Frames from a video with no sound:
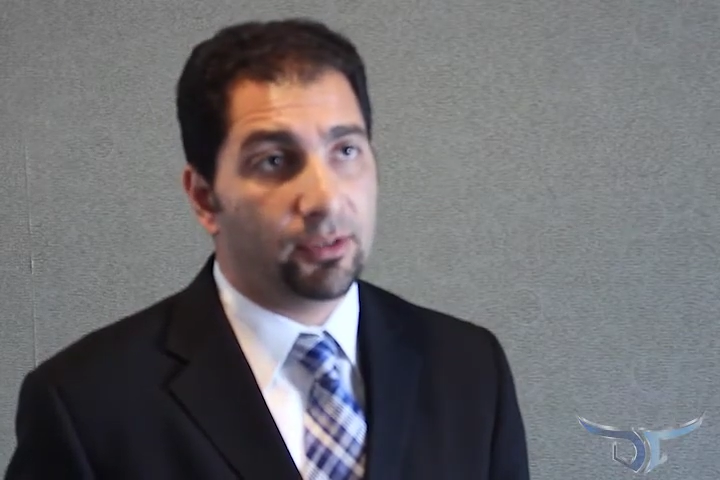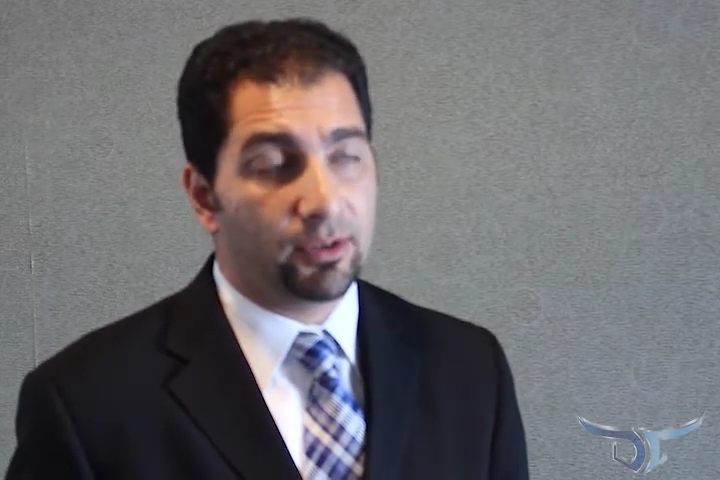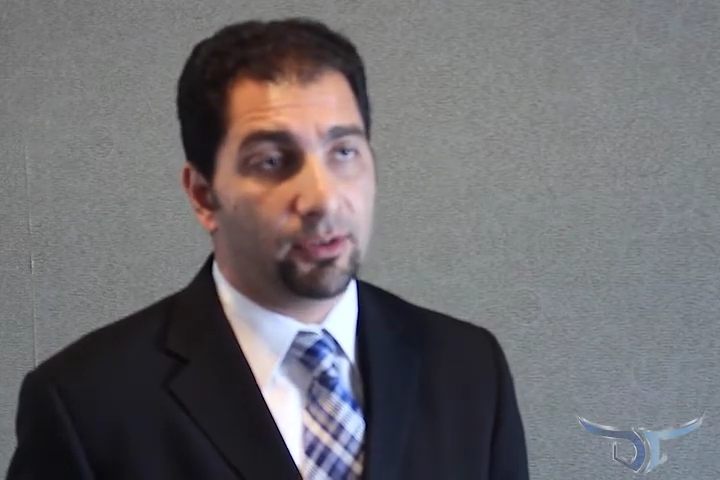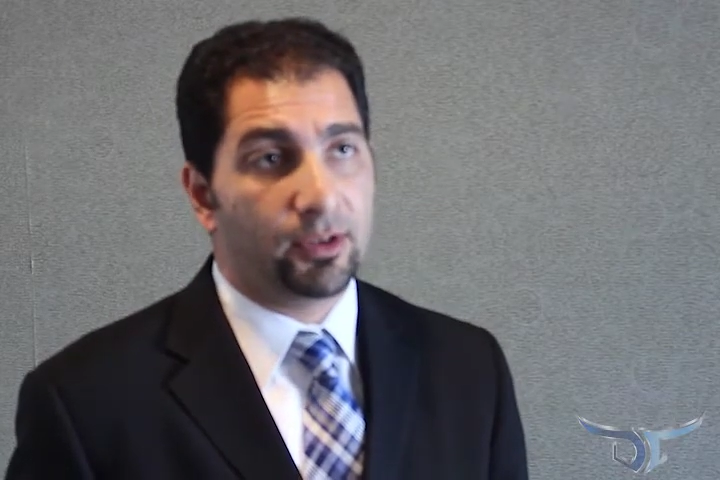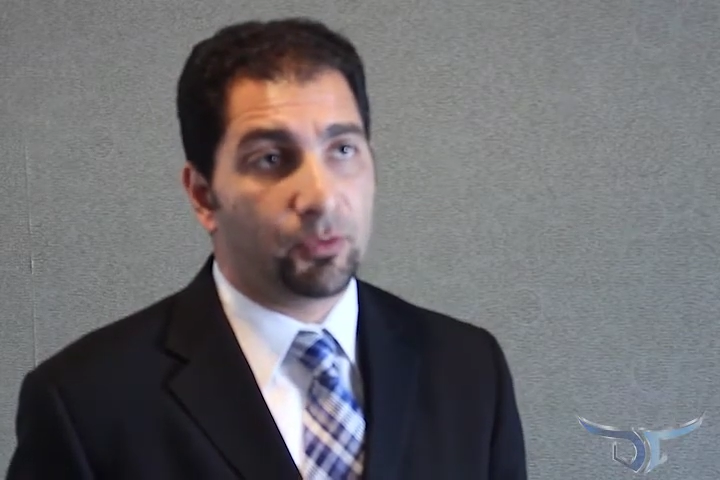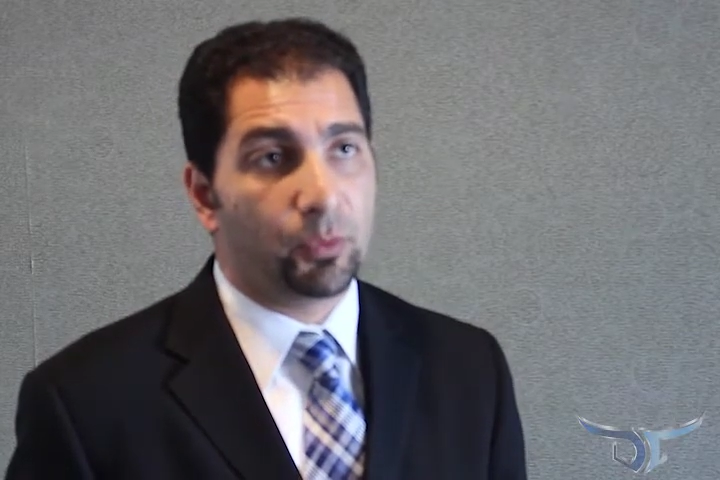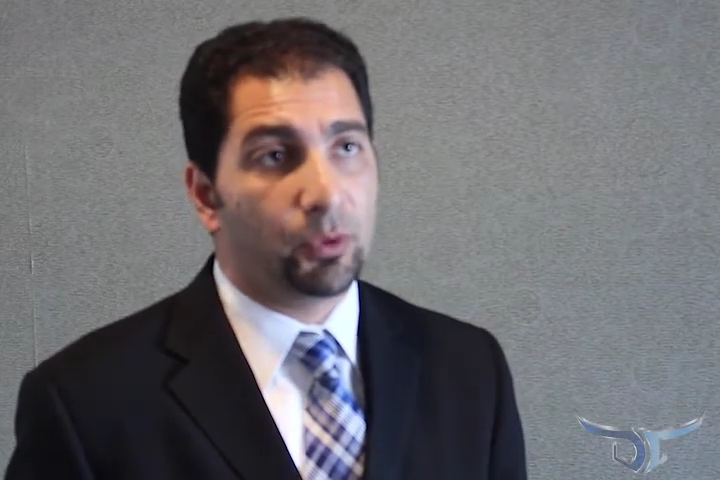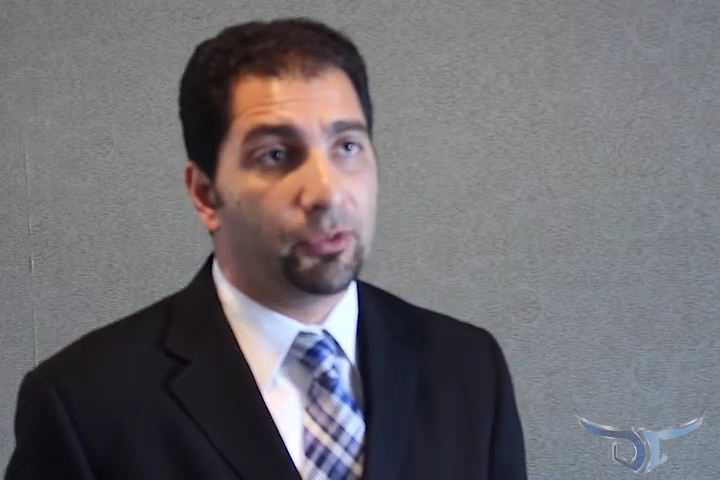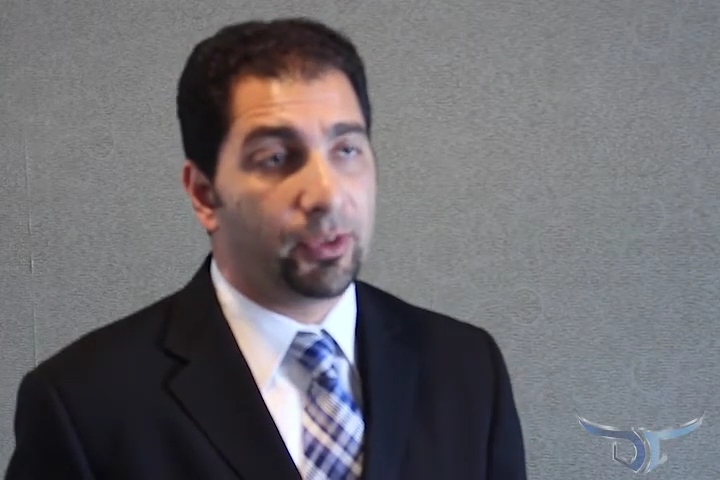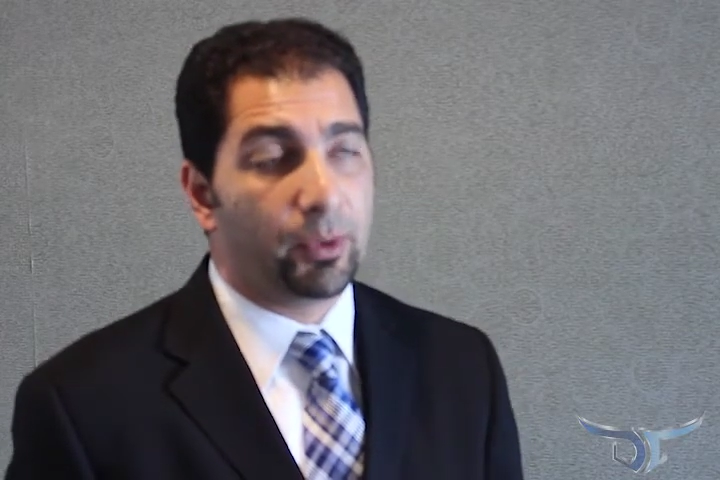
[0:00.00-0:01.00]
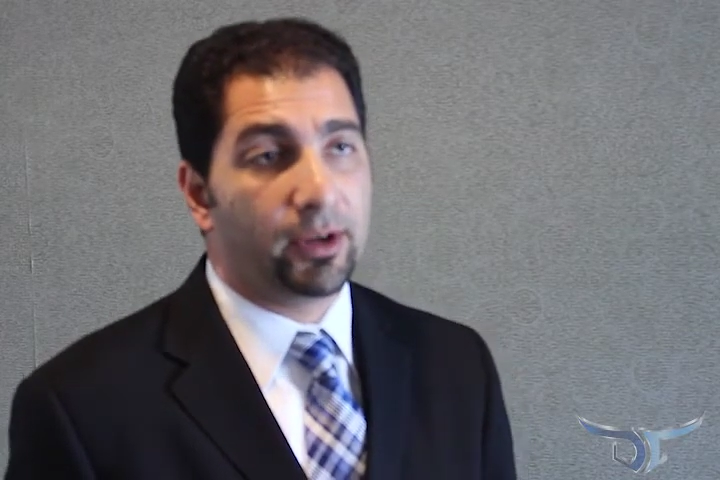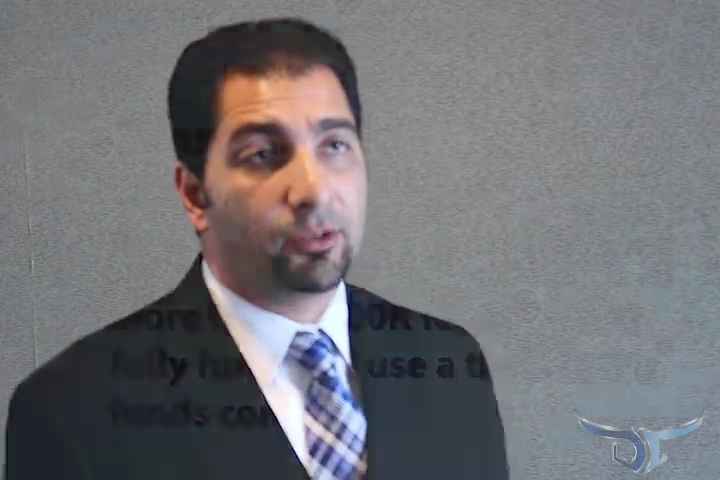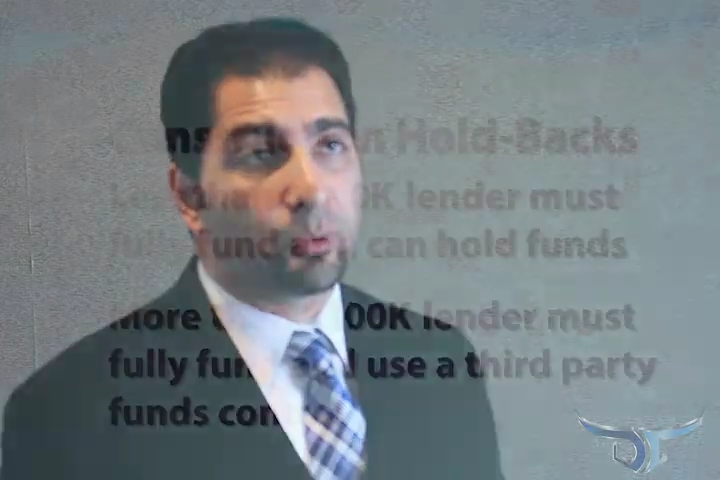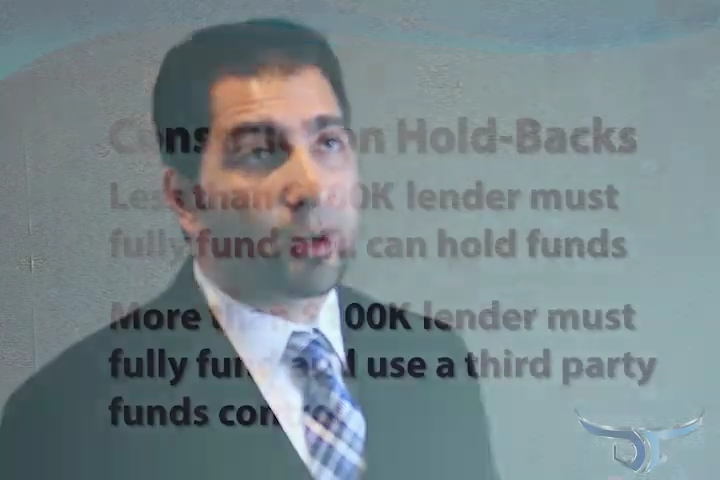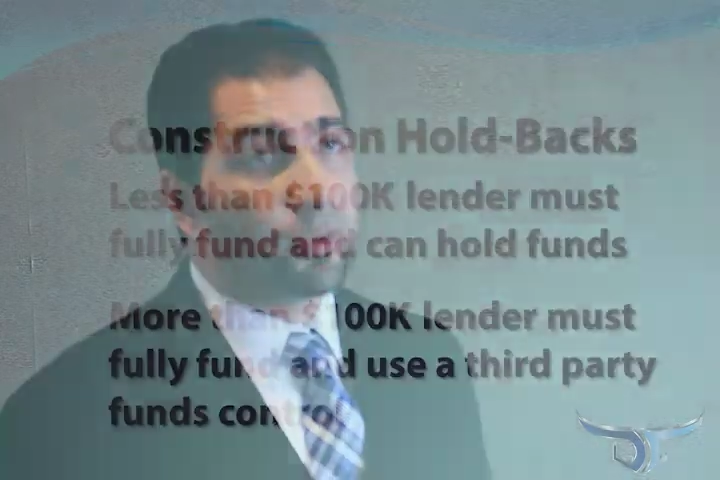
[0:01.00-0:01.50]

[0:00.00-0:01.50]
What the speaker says: there are different rules than when it is greater